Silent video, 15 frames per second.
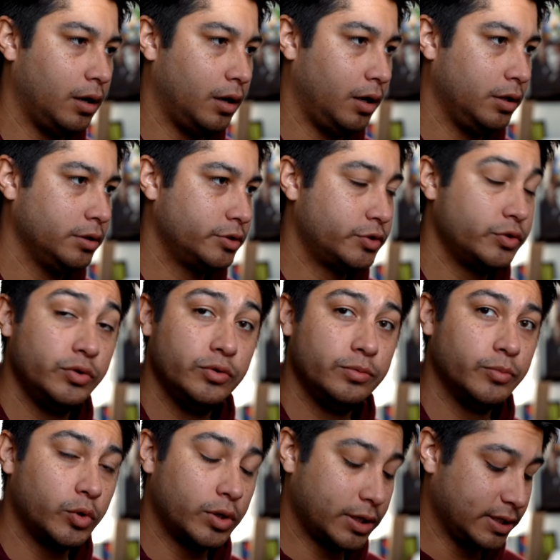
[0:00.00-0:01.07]
On to
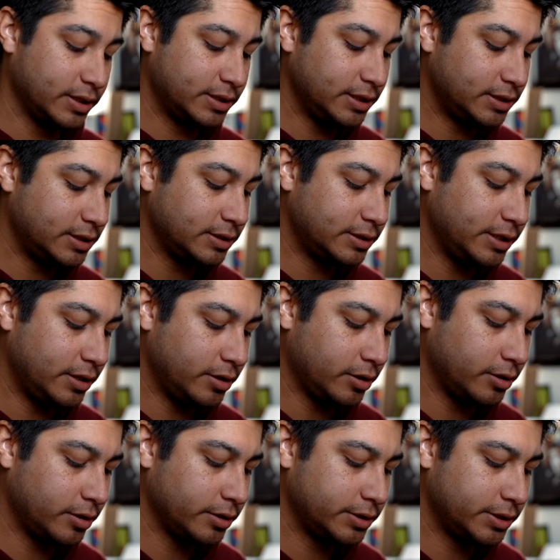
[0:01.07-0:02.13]
more consistency
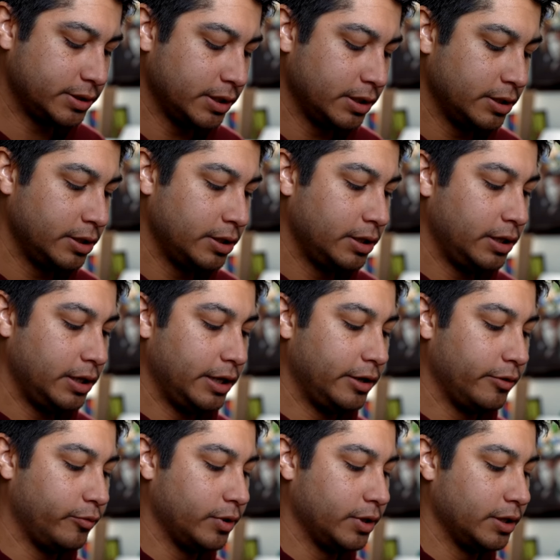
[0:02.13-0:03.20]
cards.
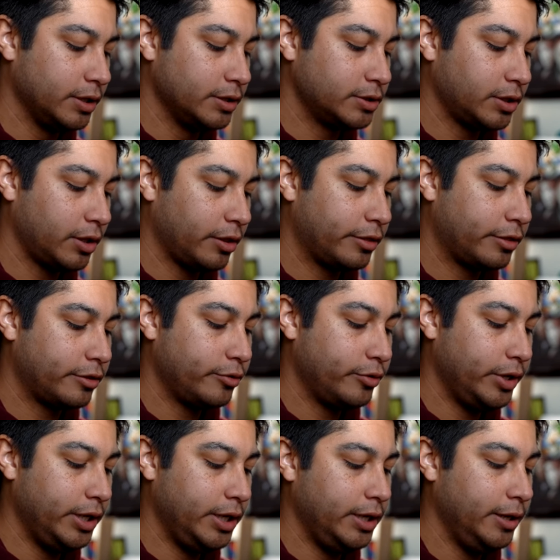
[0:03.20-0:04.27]
It was
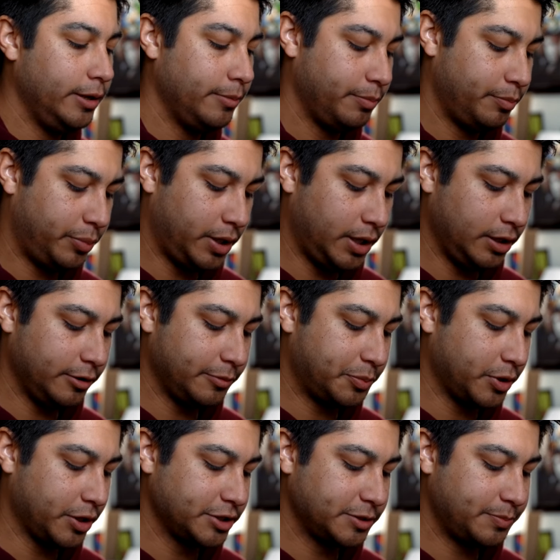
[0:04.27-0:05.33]
3 Pot of
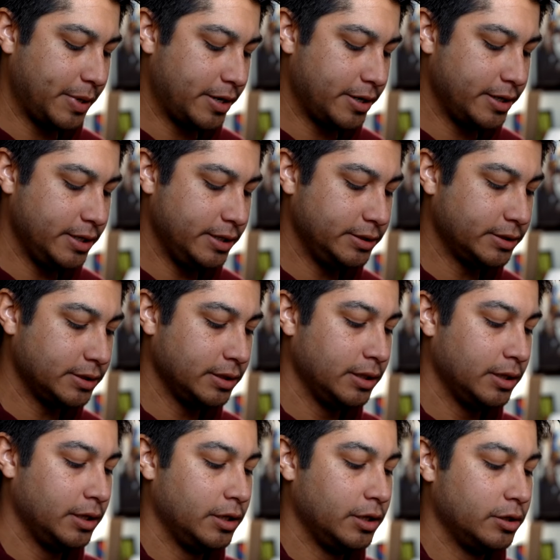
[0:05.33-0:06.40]
Prosperities,
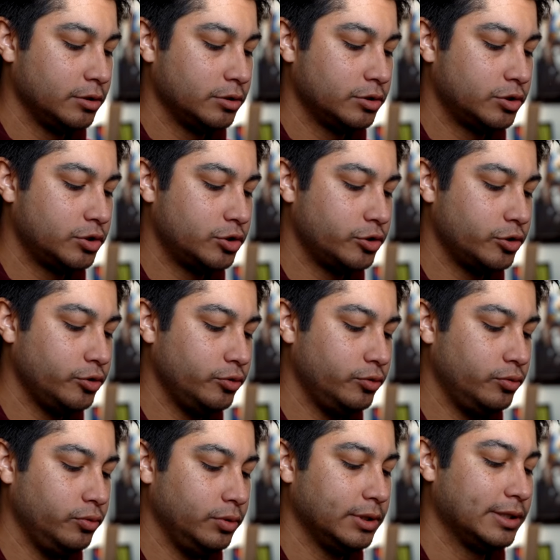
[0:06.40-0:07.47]

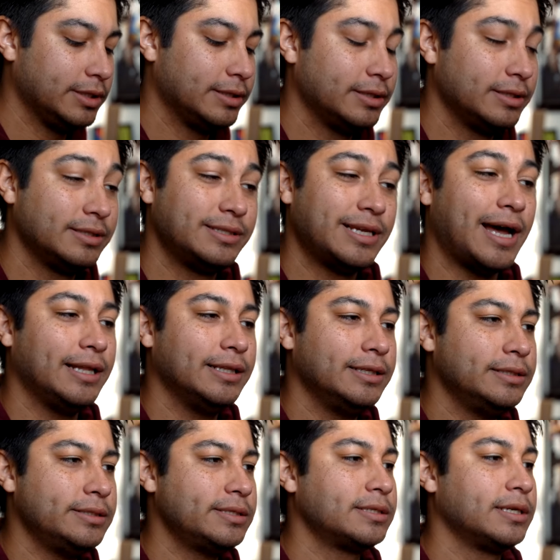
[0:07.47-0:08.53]
2
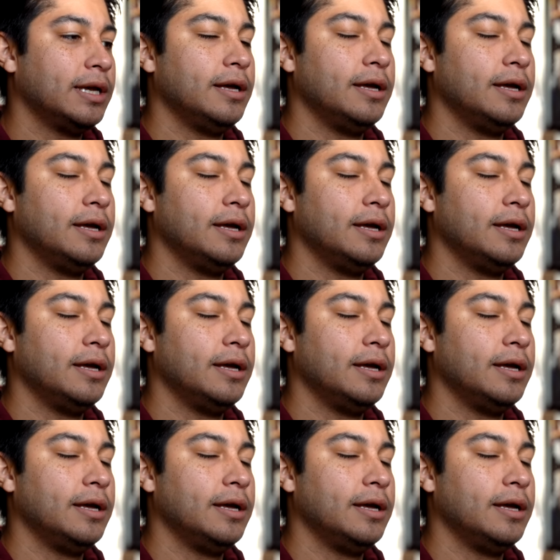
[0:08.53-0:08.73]
Talents.